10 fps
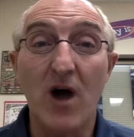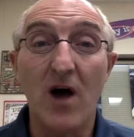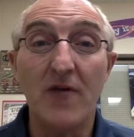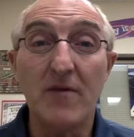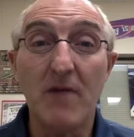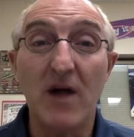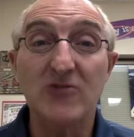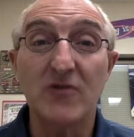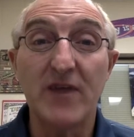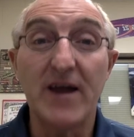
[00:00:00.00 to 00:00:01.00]
on the
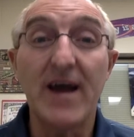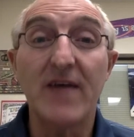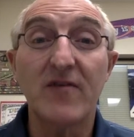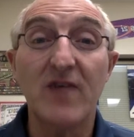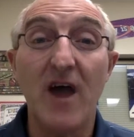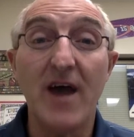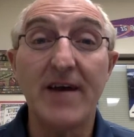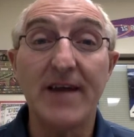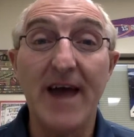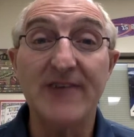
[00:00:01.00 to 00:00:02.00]
module that I assigned
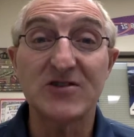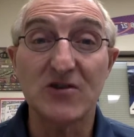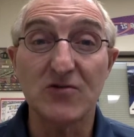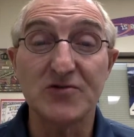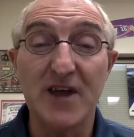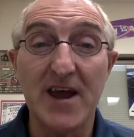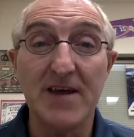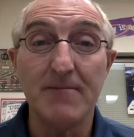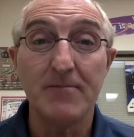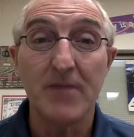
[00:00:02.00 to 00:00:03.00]
last
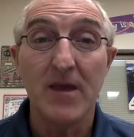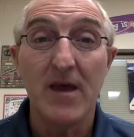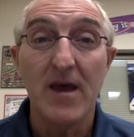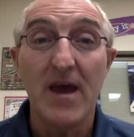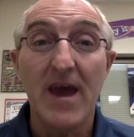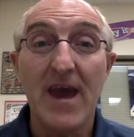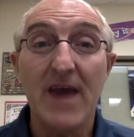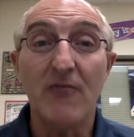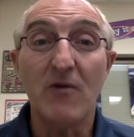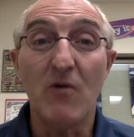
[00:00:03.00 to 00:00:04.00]
Thursday,
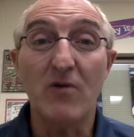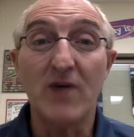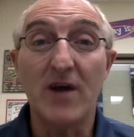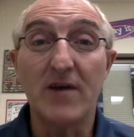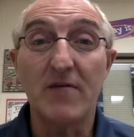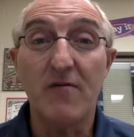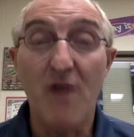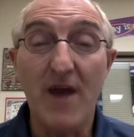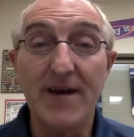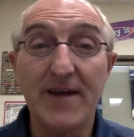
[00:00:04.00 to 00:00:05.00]
and we worked on it
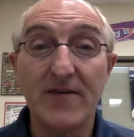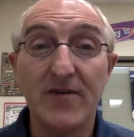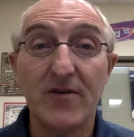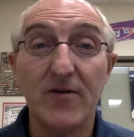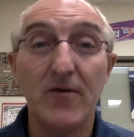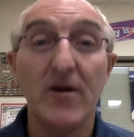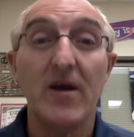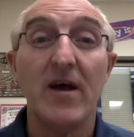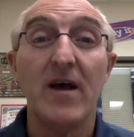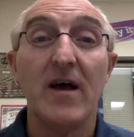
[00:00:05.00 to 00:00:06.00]
Friday too.
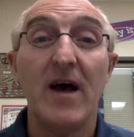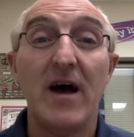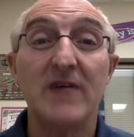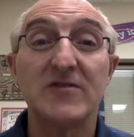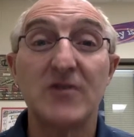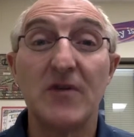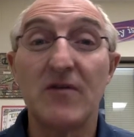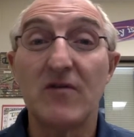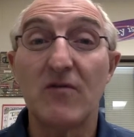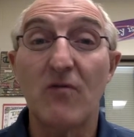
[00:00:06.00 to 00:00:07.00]
Uh,
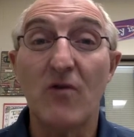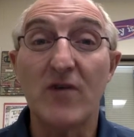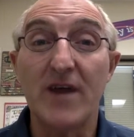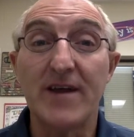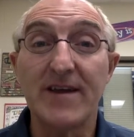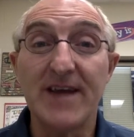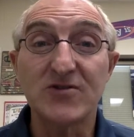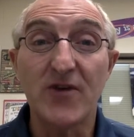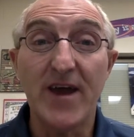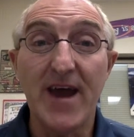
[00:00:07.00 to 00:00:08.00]
students worked on it
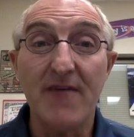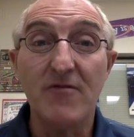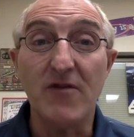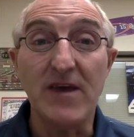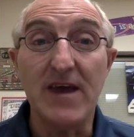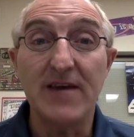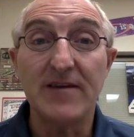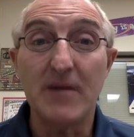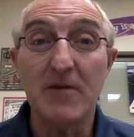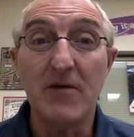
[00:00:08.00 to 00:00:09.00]
yesterday after the
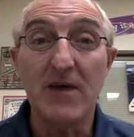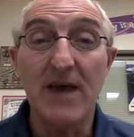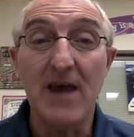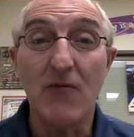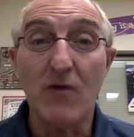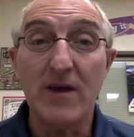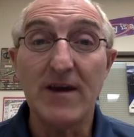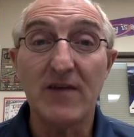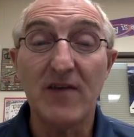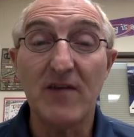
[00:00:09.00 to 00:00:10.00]
NWEA reading
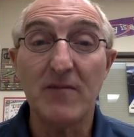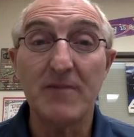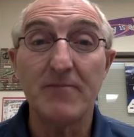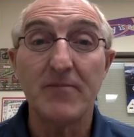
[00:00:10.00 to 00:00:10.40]
assessment,